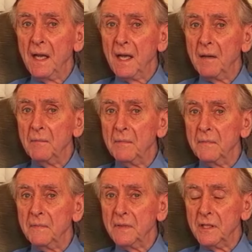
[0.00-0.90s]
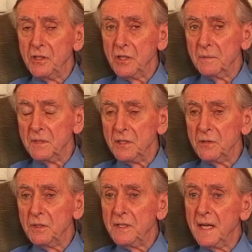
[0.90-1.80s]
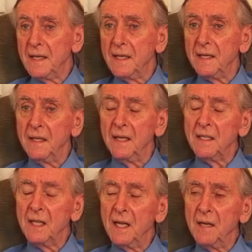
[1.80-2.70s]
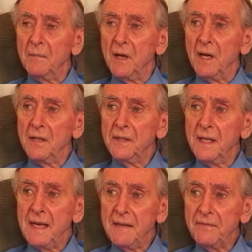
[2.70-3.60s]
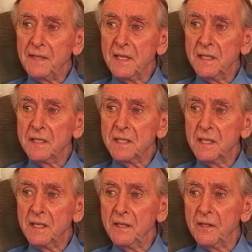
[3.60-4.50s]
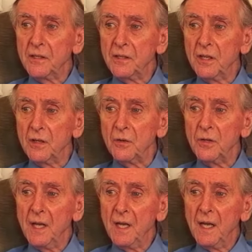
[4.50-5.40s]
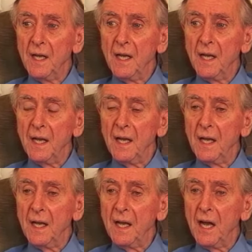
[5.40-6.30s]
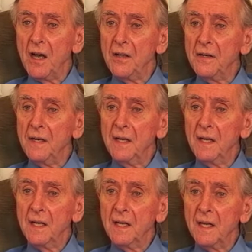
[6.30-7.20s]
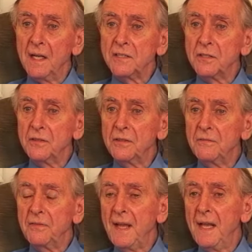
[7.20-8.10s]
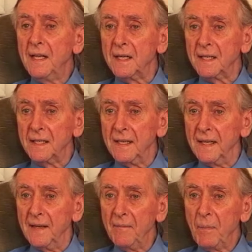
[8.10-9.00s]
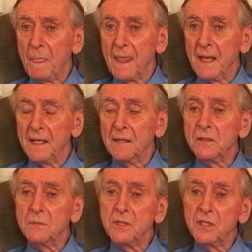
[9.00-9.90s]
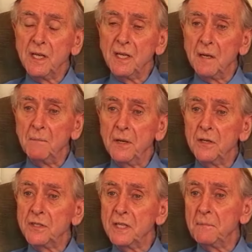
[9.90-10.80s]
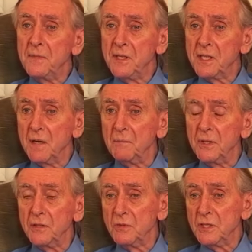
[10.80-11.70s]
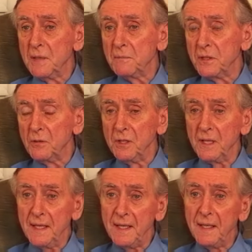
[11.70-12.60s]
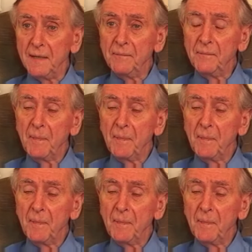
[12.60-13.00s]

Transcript: the Germans, who dug in on the left-hand side of the road on a sort of hillock there. And there was a machine gun post up the top, which was subsequently